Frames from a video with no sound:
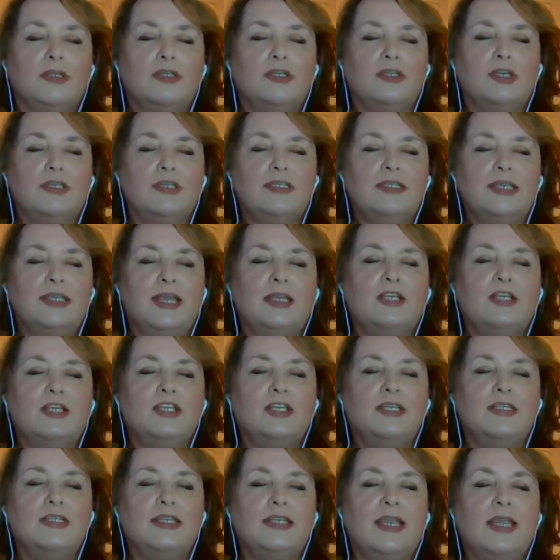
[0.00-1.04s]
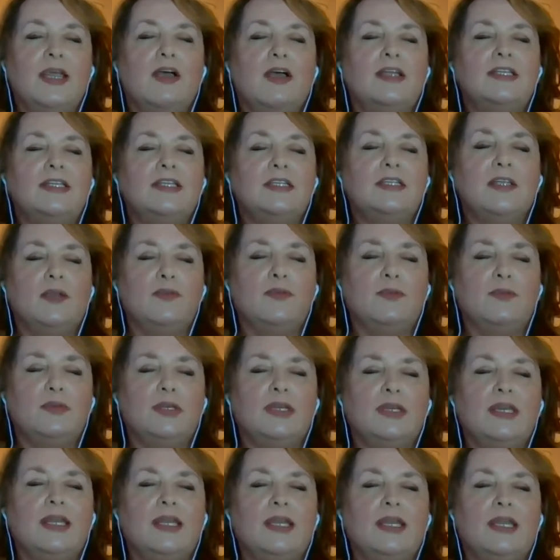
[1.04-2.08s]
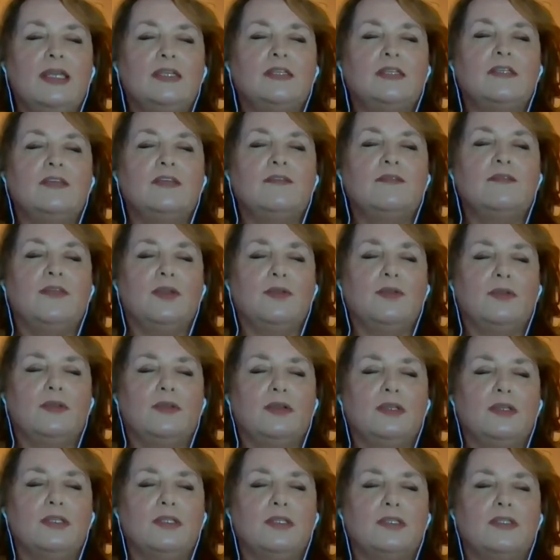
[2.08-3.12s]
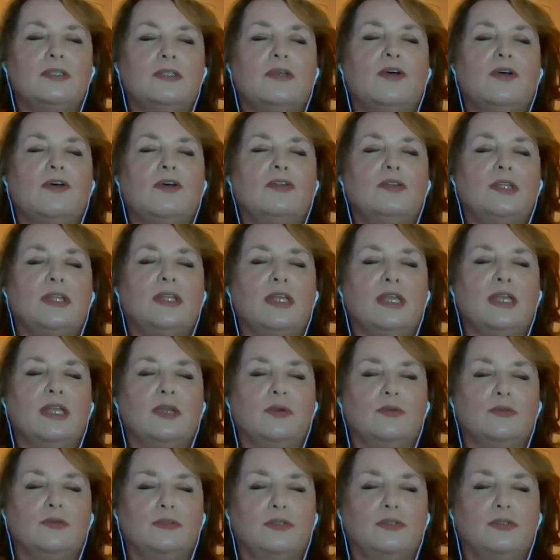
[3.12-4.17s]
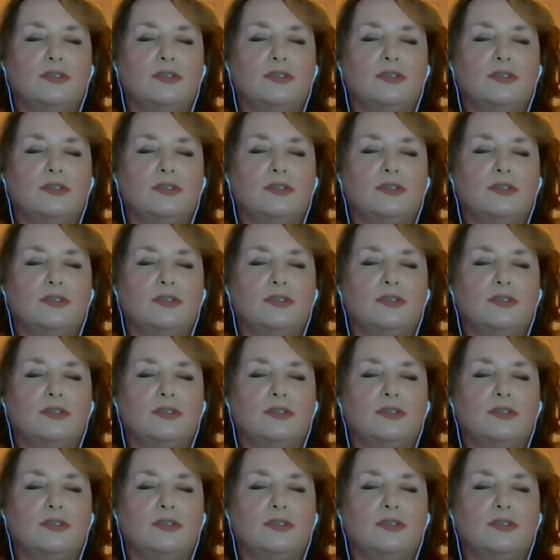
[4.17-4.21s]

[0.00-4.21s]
just actually say, I don't need to focus on the guilt.